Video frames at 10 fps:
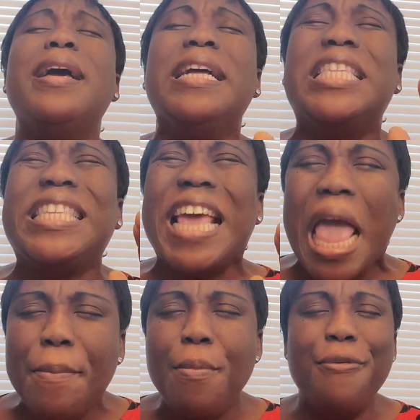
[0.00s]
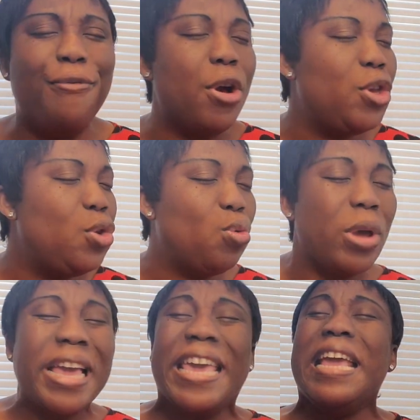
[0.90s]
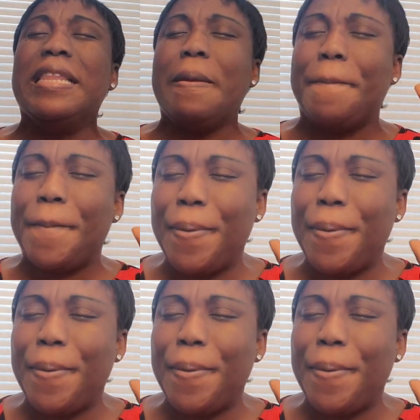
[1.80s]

a table before you in the